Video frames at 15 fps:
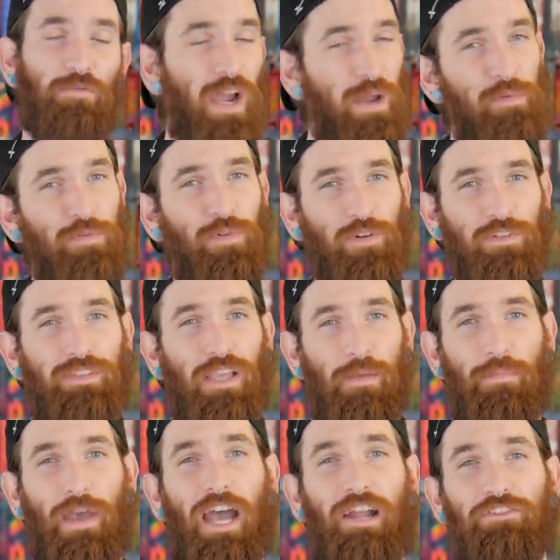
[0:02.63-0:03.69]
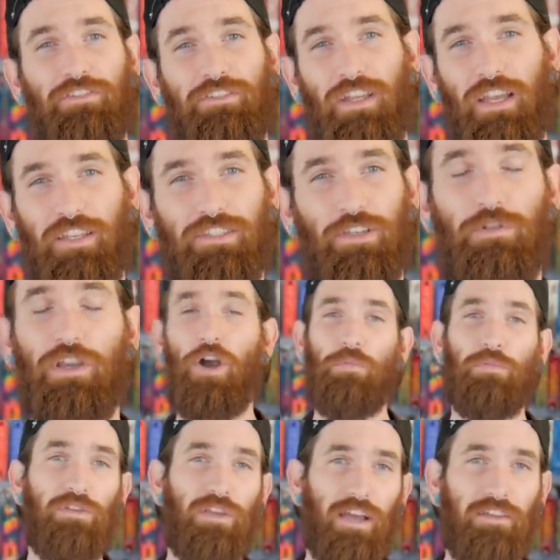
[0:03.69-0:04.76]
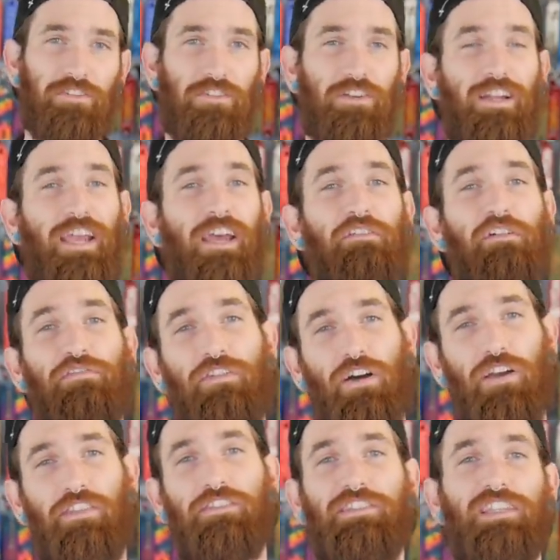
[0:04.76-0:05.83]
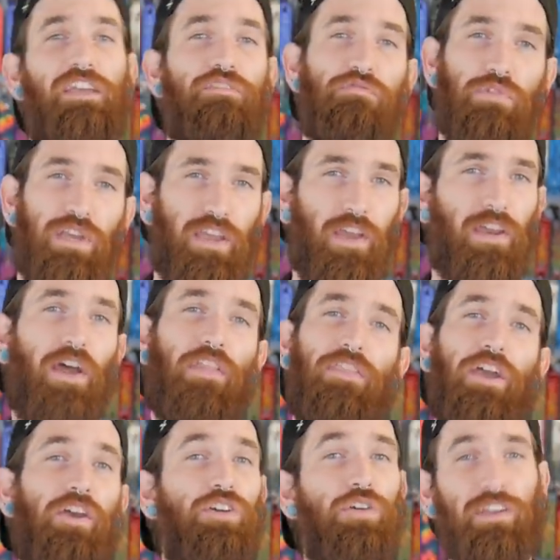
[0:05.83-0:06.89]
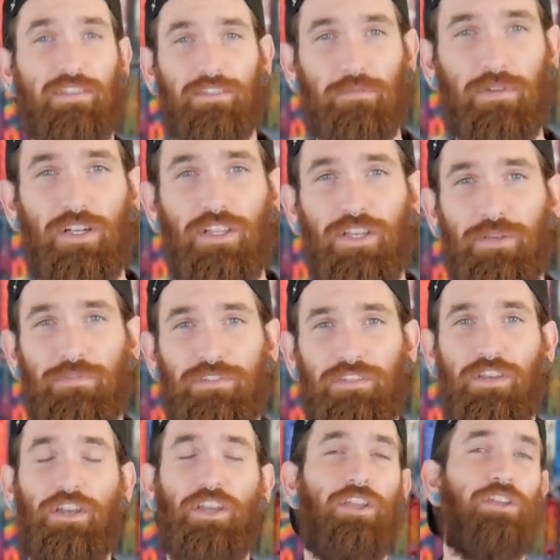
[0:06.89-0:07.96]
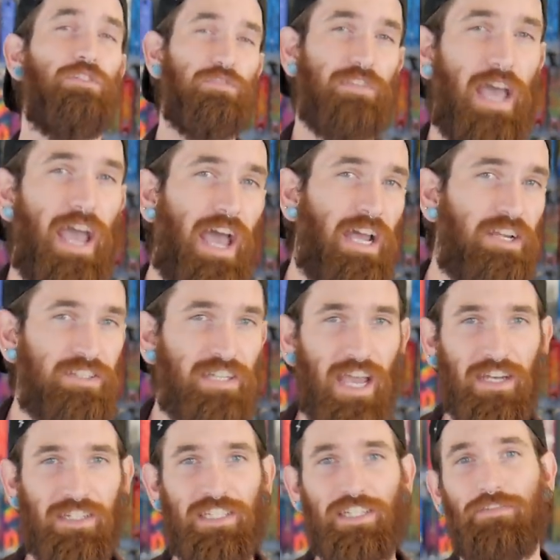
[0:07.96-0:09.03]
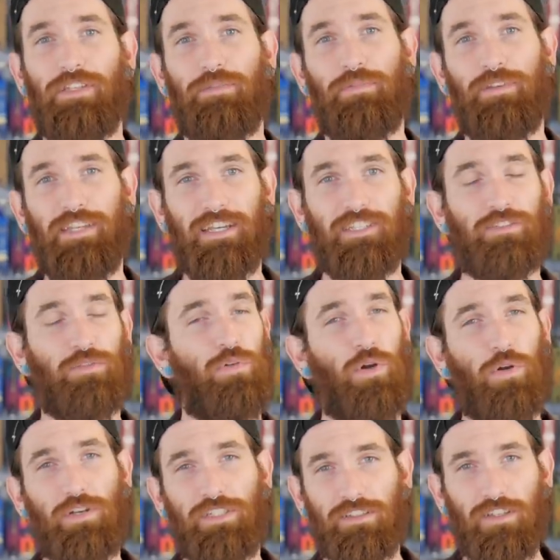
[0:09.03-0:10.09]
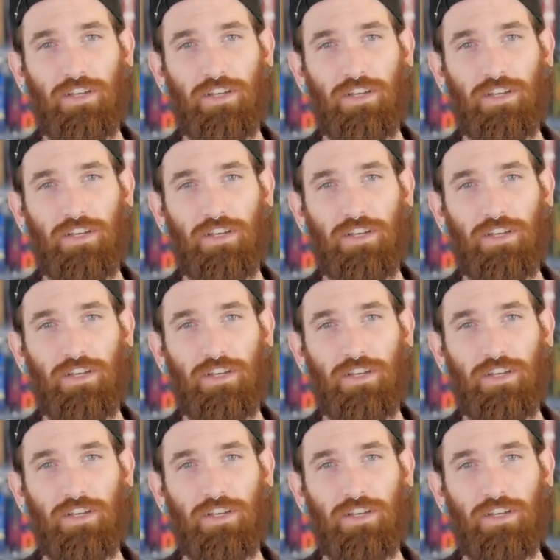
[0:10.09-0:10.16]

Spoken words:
right before St. Patrick's Day, so we hope you guys are gonna have a fun, safe weekend out there. Go get some clips, use that hashtag TVPS, we're always